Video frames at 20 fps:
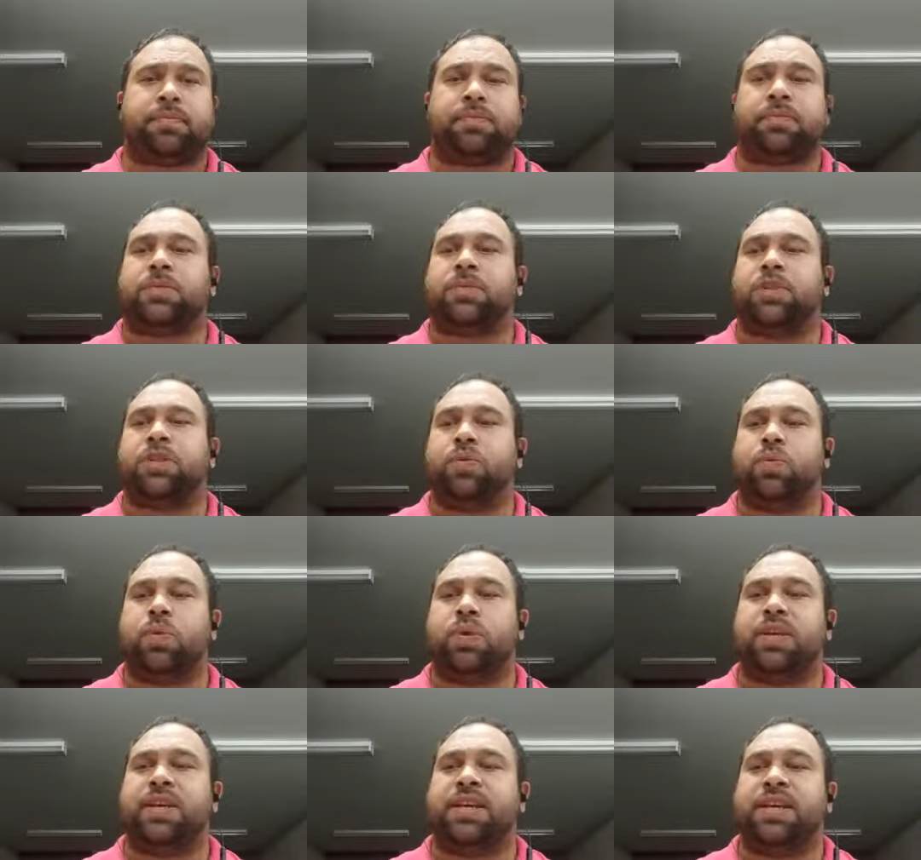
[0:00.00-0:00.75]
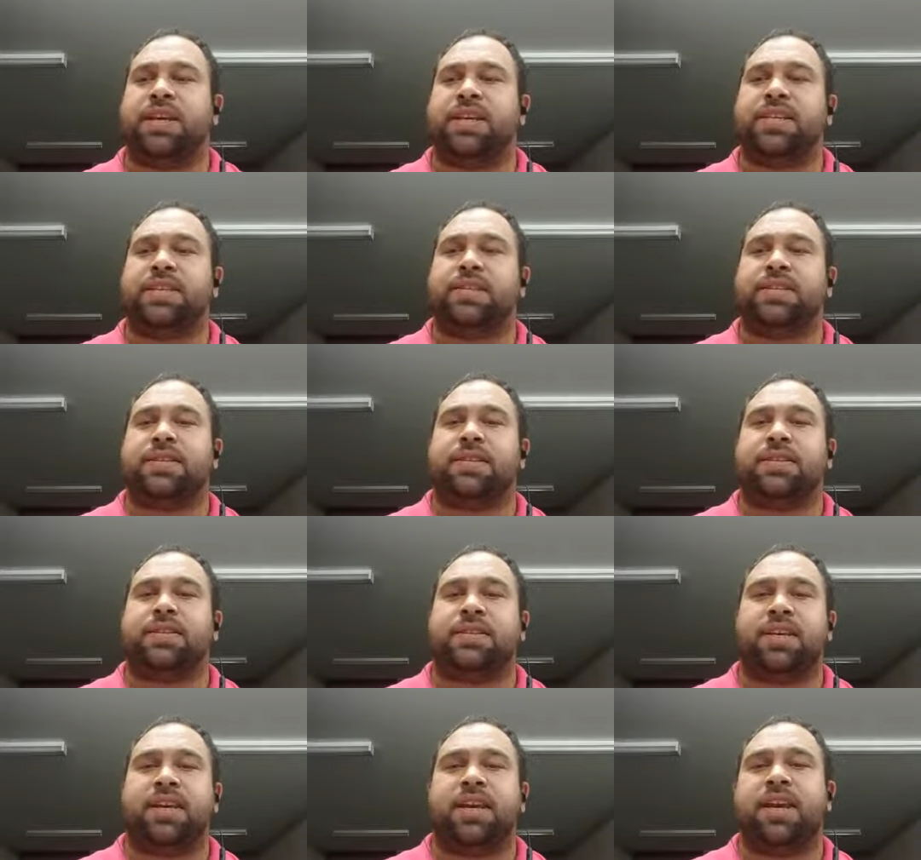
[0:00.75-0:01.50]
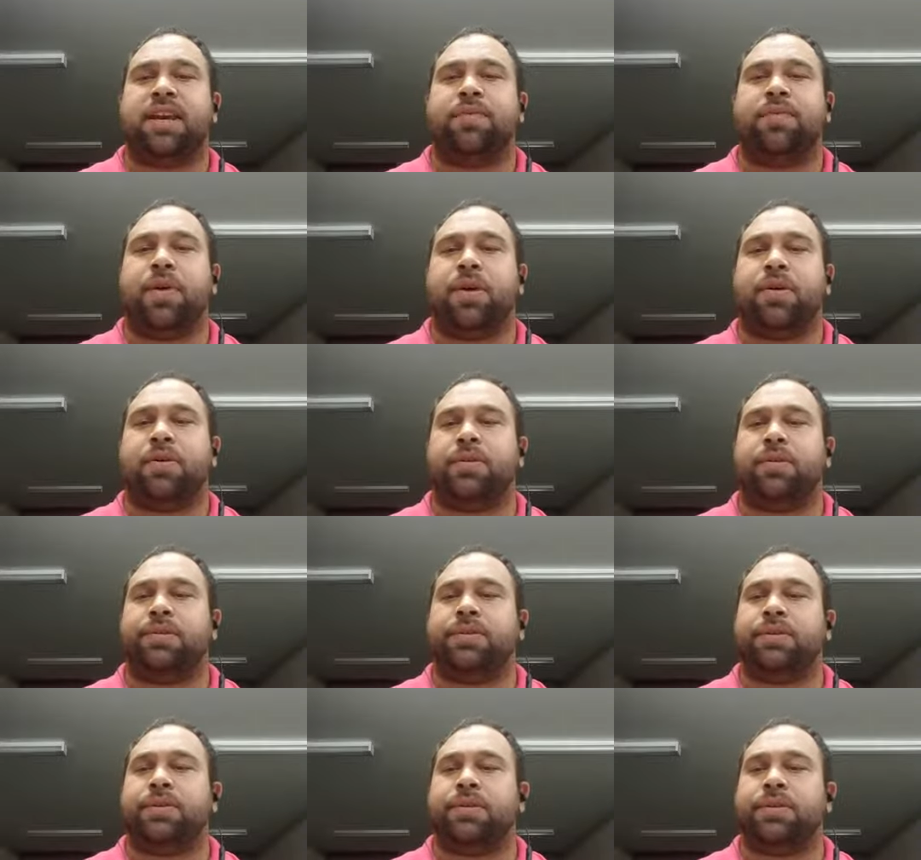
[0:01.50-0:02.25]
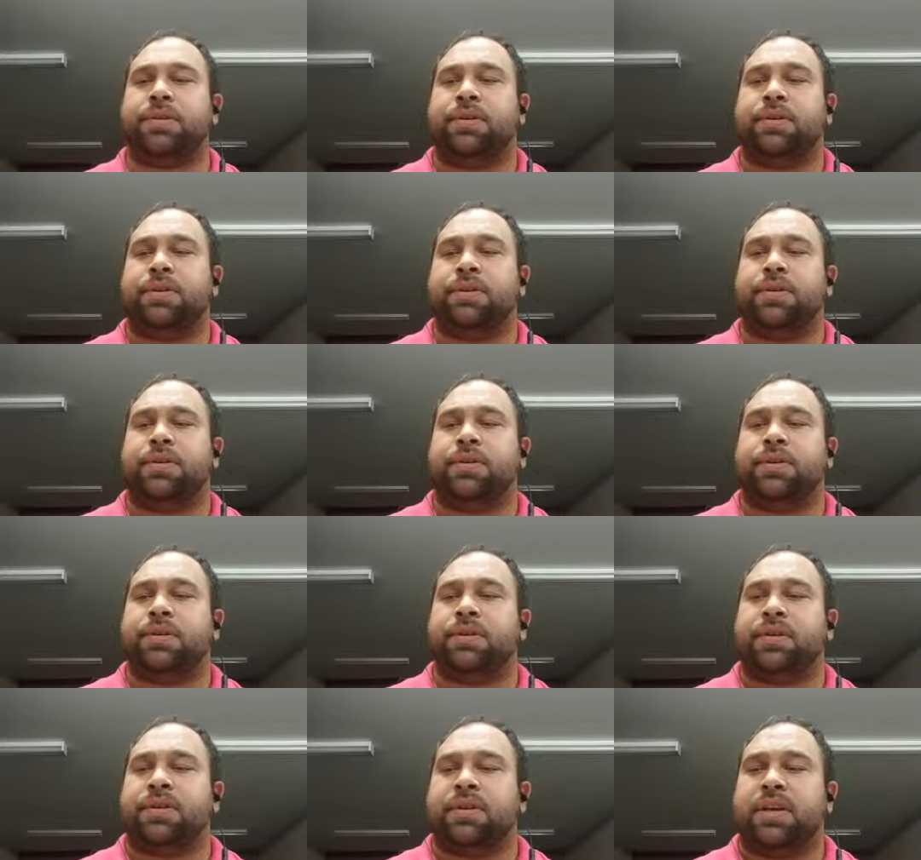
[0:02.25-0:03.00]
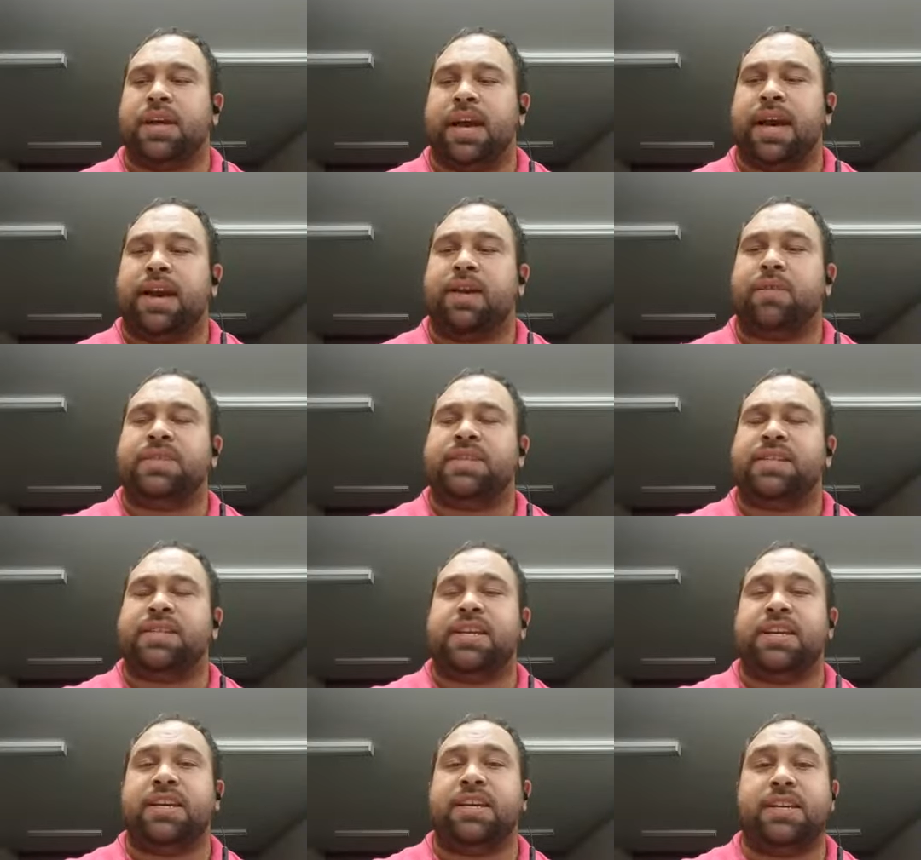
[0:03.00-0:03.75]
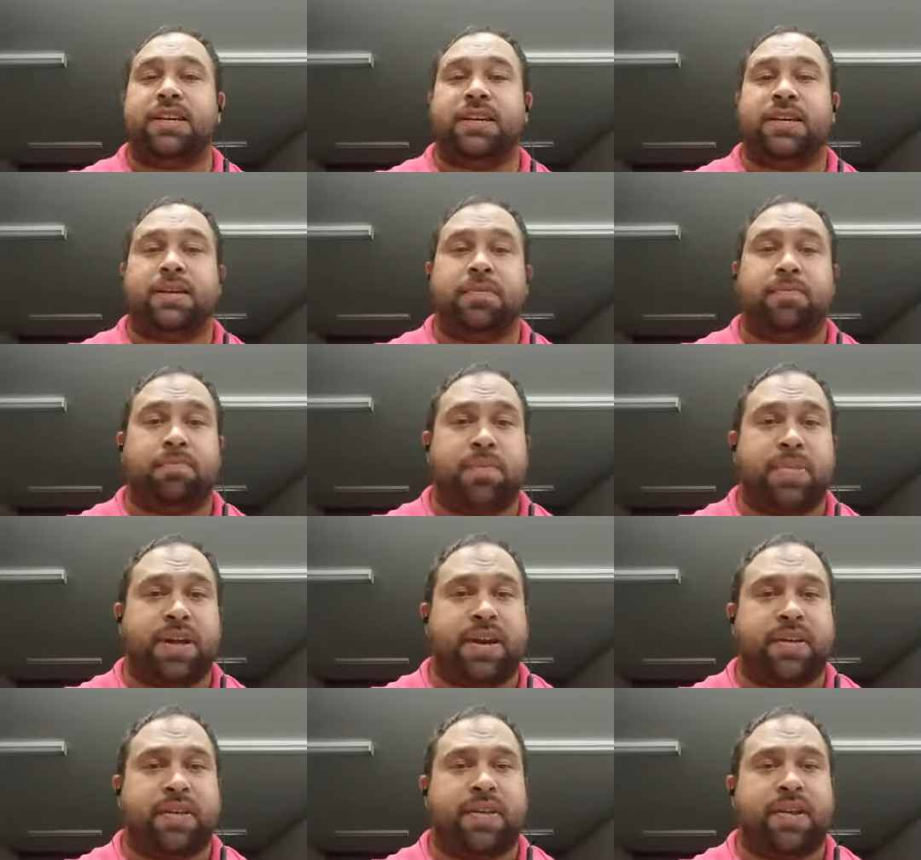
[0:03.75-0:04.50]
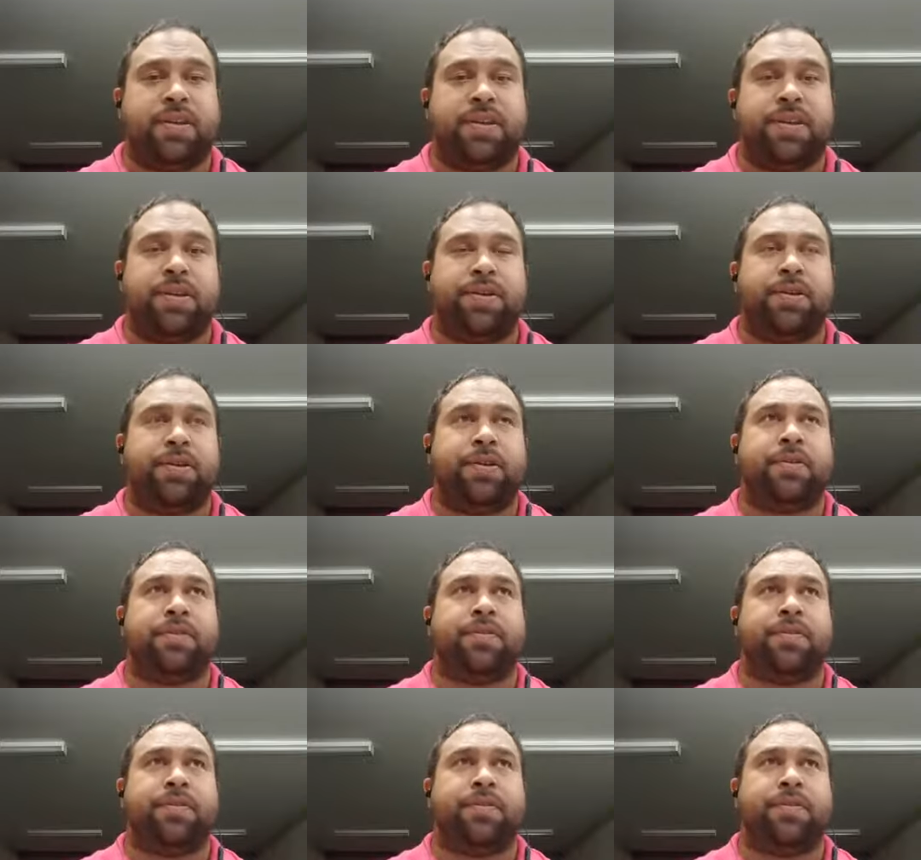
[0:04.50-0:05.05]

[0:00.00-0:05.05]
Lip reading: What are his key roles? How is he better than you?